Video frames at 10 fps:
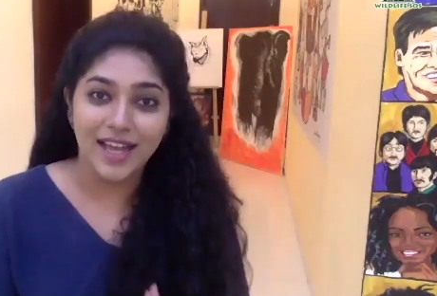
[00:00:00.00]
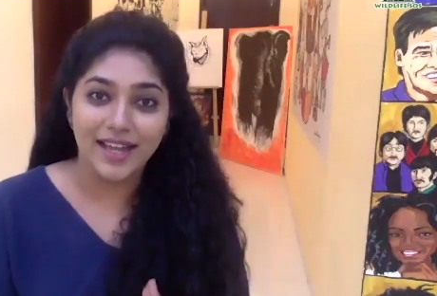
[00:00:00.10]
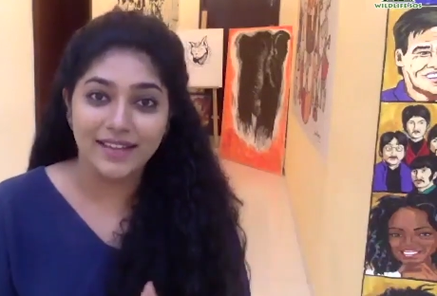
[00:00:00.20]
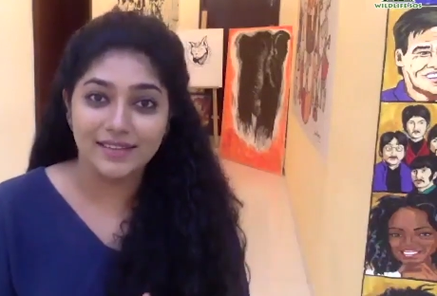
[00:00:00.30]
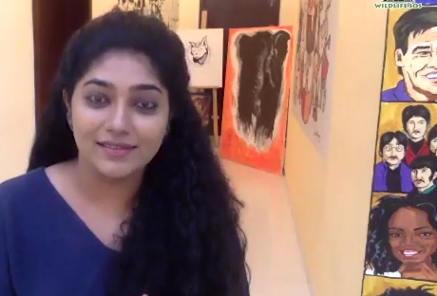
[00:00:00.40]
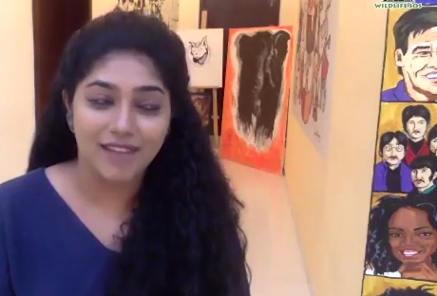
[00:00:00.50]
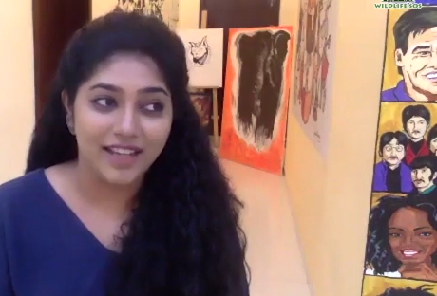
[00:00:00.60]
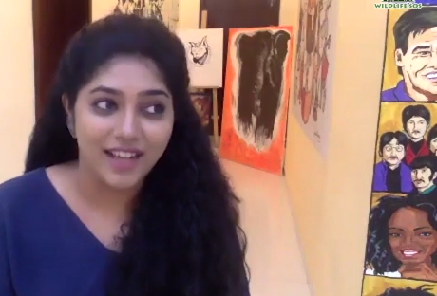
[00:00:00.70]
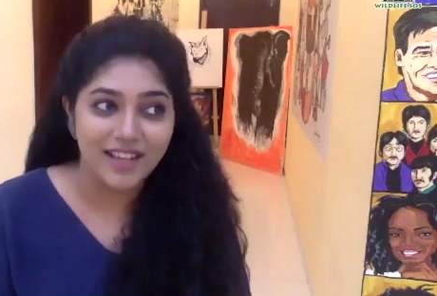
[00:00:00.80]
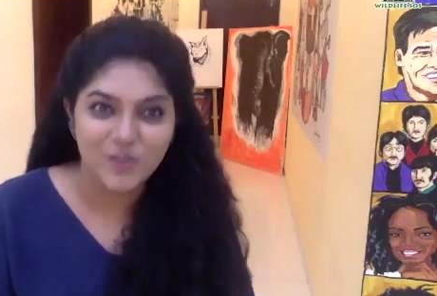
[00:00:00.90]
Speaker 1: and I
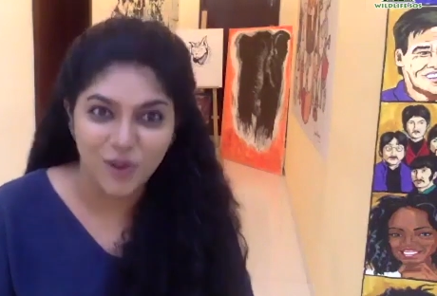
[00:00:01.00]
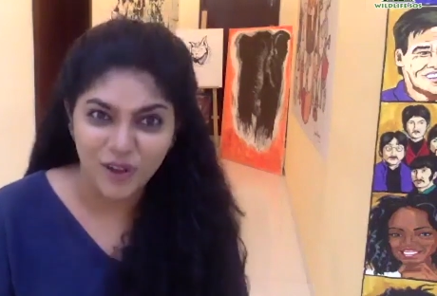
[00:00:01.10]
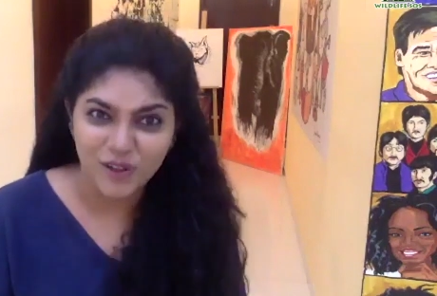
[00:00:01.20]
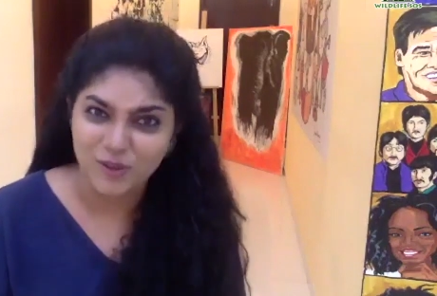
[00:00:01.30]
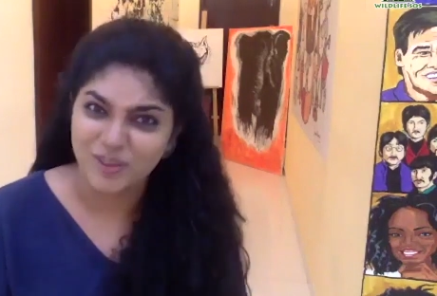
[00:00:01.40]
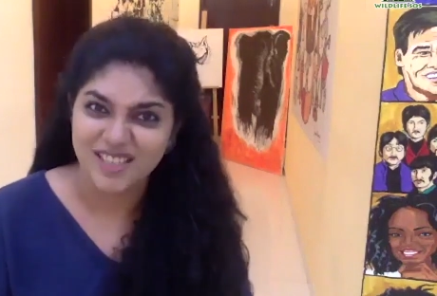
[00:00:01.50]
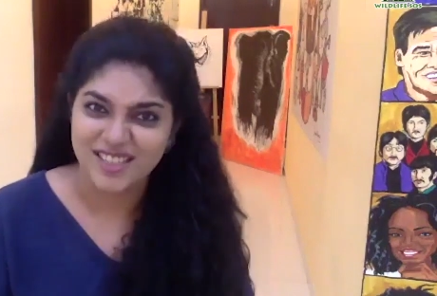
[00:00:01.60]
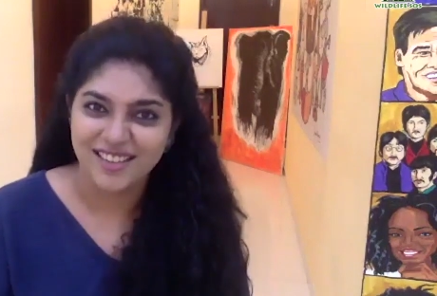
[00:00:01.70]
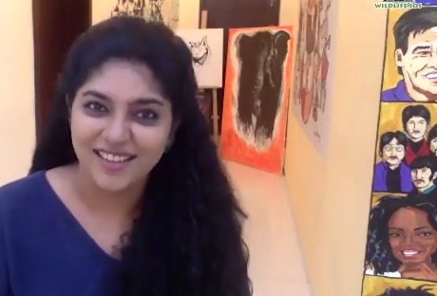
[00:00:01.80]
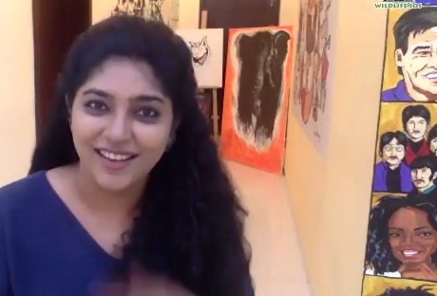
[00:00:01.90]
can't draw humans.
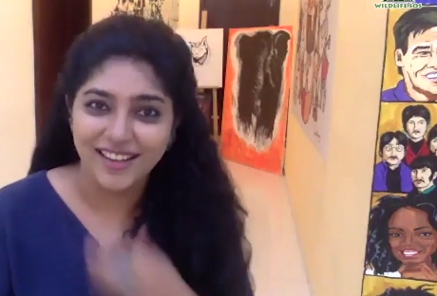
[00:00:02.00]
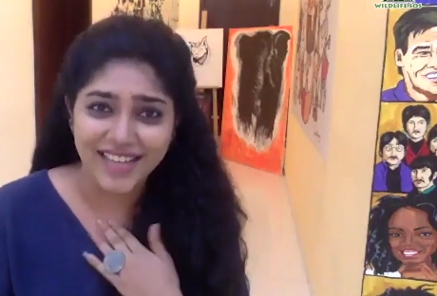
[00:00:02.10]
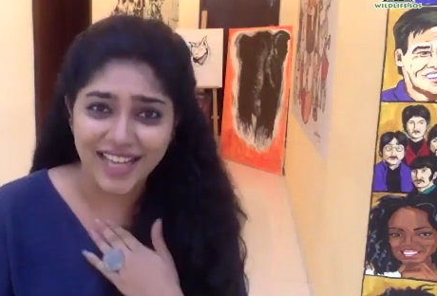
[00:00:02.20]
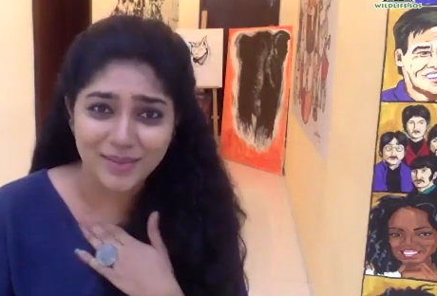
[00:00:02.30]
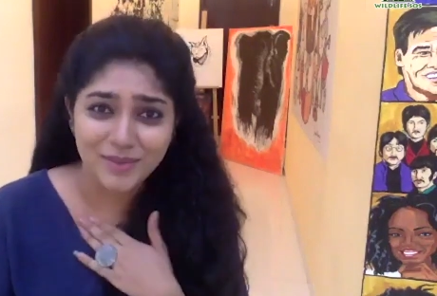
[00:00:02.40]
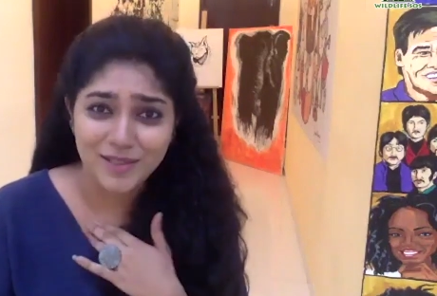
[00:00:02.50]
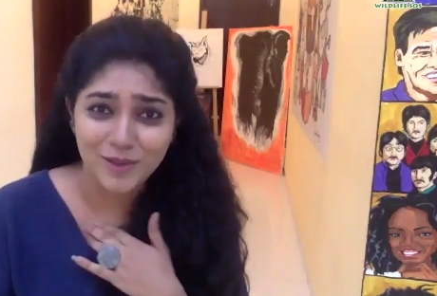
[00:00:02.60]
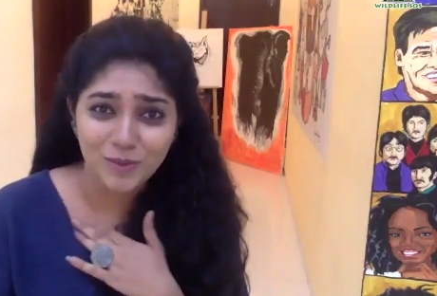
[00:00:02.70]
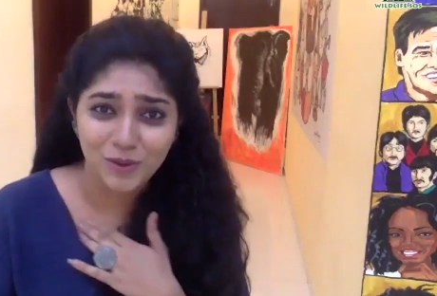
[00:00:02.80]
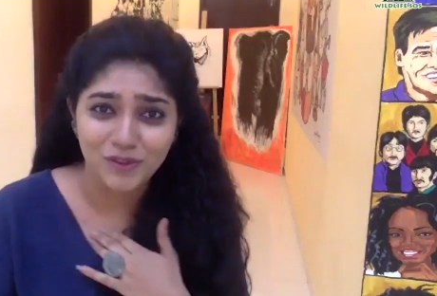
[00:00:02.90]
I think animals are
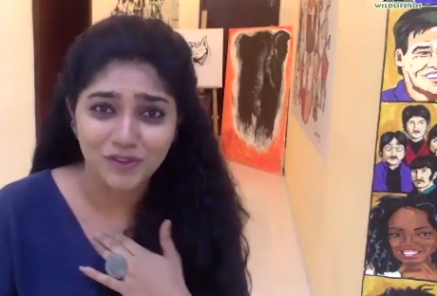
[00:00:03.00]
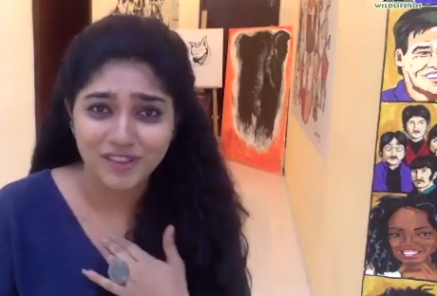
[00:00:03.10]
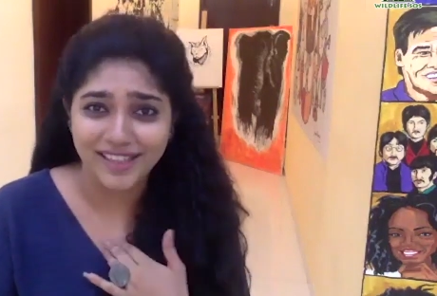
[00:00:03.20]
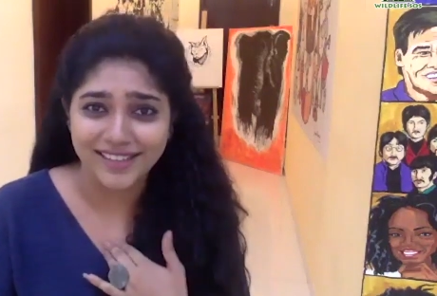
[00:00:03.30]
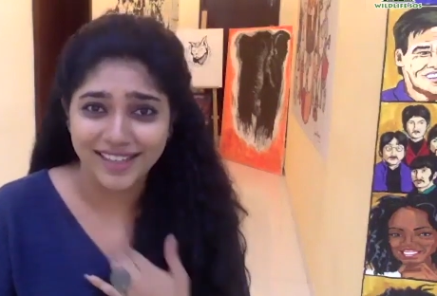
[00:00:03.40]
so beautiful that I